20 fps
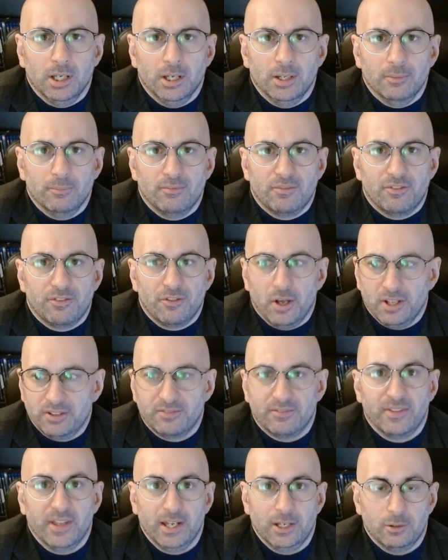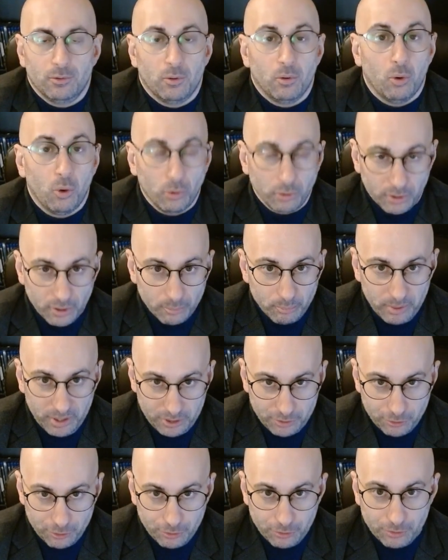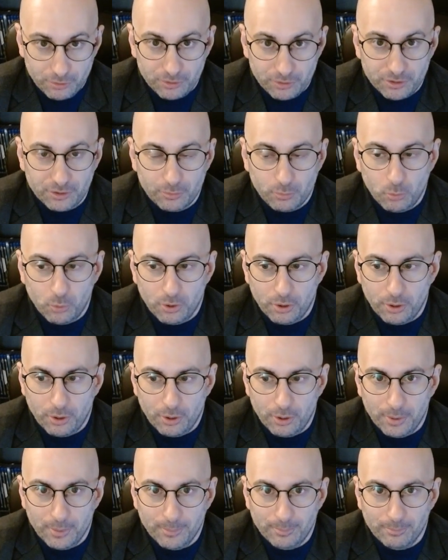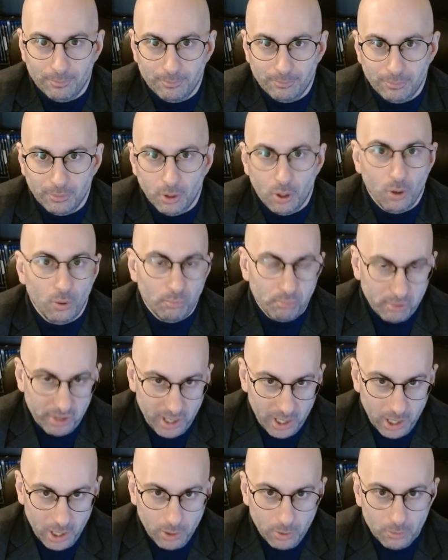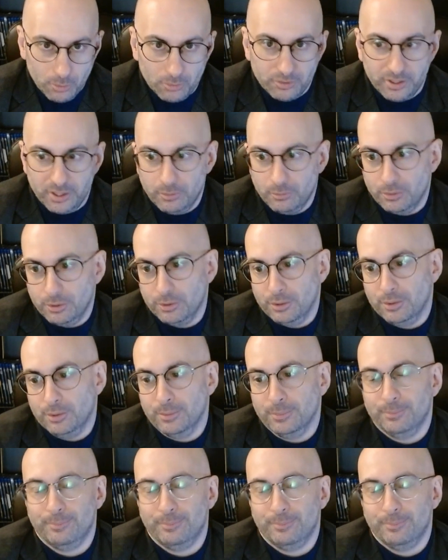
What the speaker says: thought that horror pictures were lowbrow. They were